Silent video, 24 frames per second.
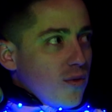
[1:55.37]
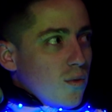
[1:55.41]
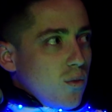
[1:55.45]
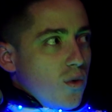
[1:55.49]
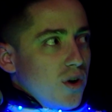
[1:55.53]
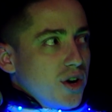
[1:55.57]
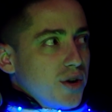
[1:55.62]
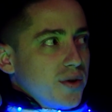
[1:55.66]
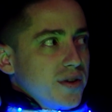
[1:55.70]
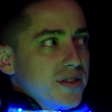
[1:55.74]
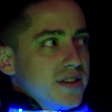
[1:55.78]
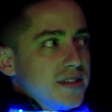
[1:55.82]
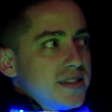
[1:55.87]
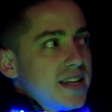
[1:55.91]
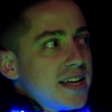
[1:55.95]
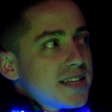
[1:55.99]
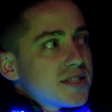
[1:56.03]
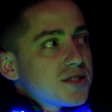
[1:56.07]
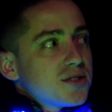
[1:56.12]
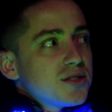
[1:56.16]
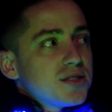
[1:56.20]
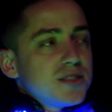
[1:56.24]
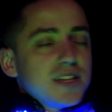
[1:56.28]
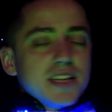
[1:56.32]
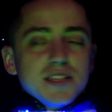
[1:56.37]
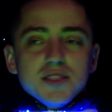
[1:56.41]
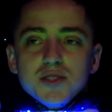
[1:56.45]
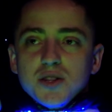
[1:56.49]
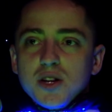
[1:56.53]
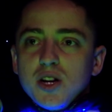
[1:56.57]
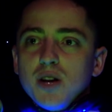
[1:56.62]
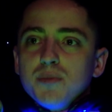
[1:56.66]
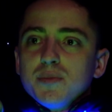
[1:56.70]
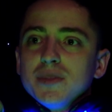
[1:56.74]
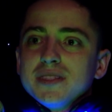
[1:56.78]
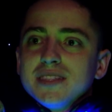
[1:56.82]
wandering the desert, they
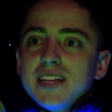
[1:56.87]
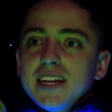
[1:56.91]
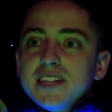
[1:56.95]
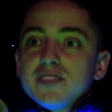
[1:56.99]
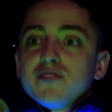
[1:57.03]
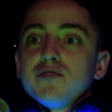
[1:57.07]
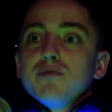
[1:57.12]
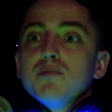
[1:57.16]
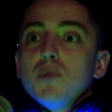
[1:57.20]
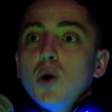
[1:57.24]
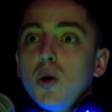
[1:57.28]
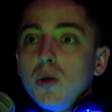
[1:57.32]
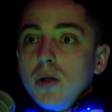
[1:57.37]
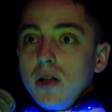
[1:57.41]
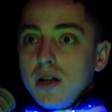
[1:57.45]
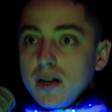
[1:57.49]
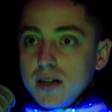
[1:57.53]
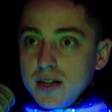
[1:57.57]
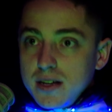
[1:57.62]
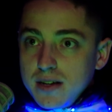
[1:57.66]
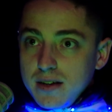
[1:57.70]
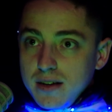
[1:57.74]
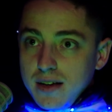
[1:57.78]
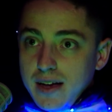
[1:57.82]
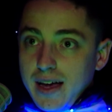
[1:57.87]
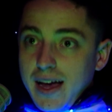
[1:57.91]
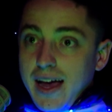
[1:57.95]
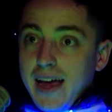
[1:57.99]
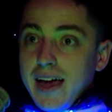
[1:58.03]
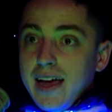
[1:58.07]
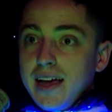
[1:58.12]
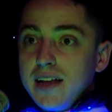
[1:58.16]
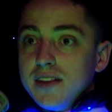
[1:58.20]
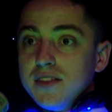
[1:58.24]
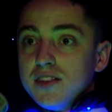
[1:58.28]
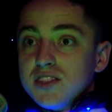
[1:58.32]
took up the tent of Moloch,
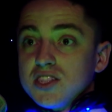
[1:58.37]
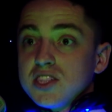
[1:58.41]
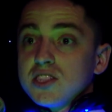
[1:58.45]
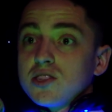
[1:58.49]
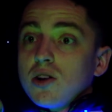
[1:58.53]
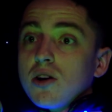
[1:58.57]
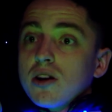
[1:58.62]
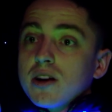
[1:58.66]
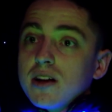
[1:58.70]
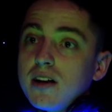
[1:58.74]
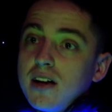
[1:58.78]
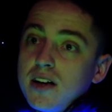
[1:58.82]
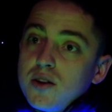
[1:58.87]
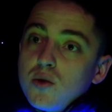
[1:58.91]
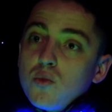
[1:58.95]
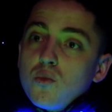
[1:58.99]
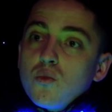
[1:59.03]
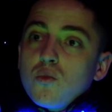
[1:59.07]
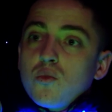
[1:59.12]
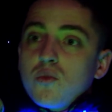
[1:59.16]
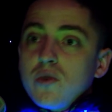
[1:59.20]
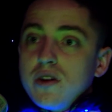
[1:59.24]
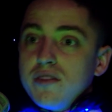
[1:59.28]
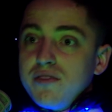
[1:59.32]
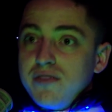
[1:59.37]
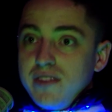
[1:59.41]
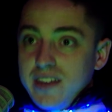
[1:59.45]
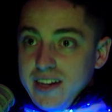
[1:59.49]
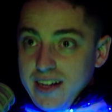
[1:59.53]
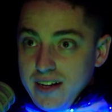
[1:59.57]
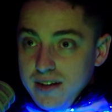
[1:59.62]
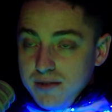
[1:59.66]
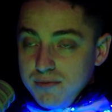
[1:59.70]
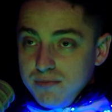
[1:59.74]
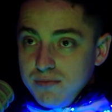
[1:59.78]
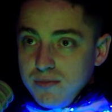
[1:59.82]
and the star god
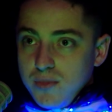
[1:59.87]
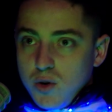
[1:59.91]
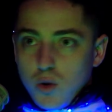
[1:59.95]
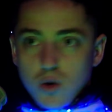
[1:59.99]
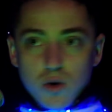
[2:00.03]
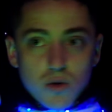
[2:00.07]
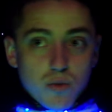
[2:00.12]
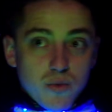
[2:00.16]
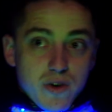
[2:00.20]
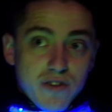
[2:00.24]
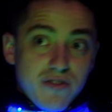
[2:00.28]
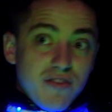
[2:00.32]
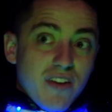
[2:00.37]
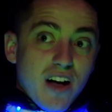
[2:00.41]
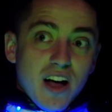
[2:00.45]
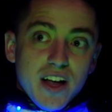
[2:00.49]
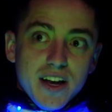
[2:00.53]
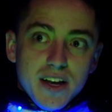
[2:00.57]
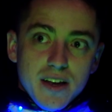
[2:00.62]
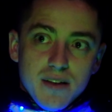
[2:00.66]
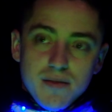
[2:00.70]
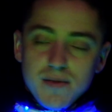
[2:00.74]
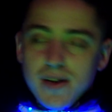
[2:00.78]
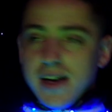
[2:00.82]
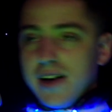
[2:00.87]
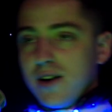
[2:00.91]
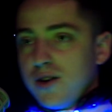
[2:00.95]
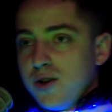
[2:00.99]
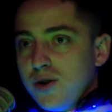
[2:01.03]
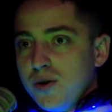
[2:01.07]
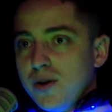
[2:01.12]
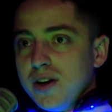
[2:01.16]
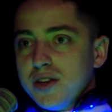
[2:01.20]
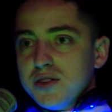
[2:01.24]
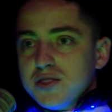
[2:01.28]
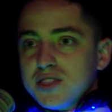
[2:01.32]
Riphan. I don't
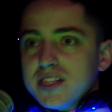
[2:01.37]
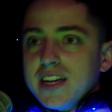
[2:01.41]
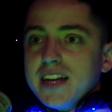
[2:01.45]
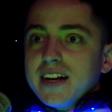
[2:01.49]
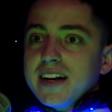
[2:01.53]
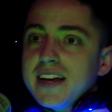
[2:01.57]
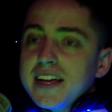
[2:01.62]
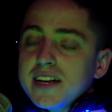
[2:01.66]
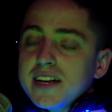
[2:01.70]
know how you say it in